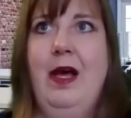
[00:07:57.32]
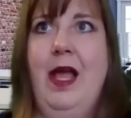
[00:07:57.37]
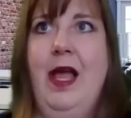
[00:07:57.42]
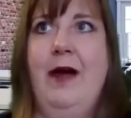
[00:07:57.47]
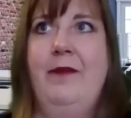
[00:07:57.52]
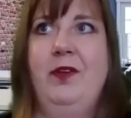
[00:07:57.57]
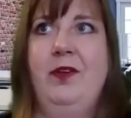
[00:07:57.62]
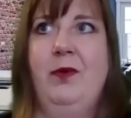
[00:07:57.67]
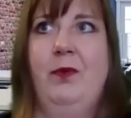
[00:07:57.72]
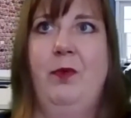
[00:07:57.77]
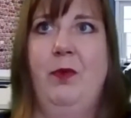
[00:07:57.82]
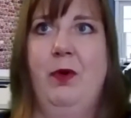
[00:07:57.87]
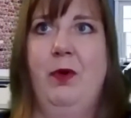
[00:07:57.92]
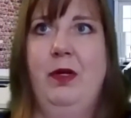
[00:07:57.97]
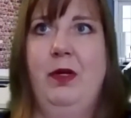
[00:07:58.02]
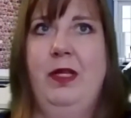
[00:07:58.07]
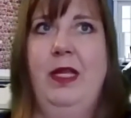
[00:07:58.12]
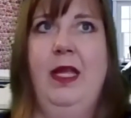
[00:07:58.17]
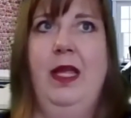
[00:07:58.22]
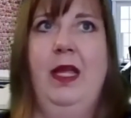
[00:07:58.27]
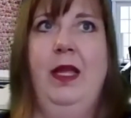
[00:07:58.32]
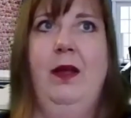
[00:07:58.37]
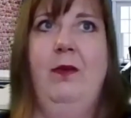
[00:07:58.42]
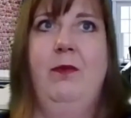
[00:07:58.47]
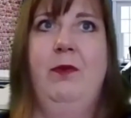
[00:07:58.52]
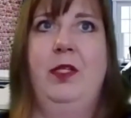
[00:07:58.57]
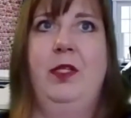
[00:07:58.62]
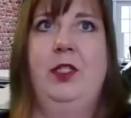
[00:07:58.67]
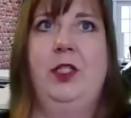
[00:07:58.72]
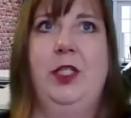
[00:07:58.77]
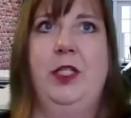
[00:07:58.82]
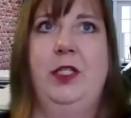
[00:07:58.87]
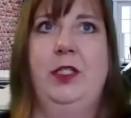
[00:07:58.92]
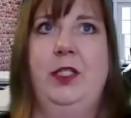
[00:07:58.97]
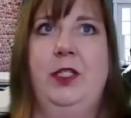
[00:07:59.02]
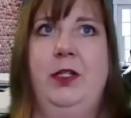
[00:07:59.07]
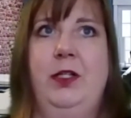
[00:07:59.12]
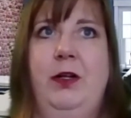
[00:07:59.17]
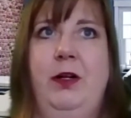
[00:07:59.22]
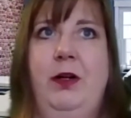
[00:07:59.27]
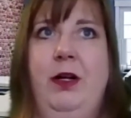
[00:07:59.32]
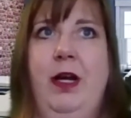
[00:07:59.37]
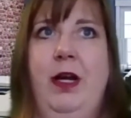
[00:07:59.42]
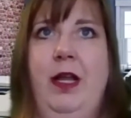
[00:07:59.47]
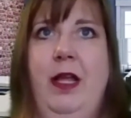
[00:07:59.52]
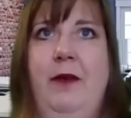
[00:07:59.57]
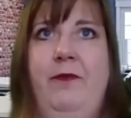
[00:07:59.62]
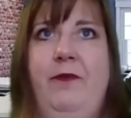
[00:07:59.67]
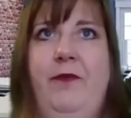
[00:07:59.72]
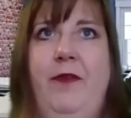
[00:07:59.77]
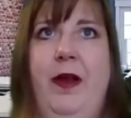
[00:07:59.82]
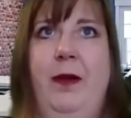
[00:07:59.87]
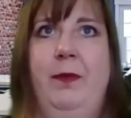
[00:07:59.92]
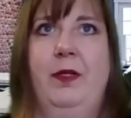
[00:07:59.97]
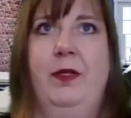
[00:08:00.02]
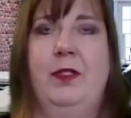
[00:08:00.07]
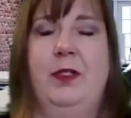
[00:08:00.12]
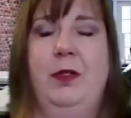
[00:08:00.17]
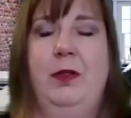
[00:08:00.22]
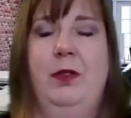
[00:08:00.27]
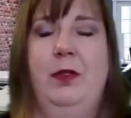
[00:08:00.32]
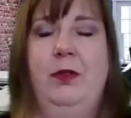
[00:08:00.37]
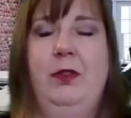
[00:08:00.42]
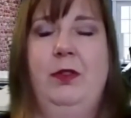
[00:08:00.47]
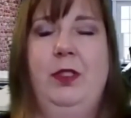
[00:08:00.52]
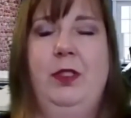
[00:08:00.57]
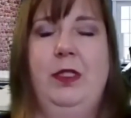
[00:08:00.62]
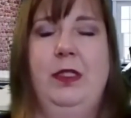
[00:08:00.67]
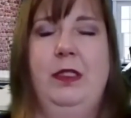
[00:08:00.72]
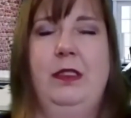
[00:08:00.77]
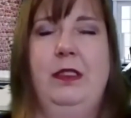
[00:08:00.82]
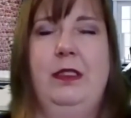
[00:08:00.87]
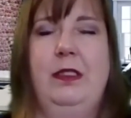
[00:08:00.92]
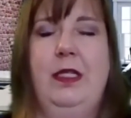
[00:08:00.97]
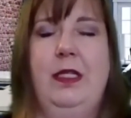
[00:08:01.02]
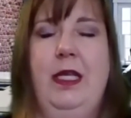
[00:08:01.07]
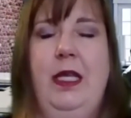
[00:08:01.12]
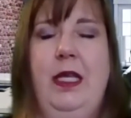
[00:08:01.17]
after working with Ginger and Fiber Solutions,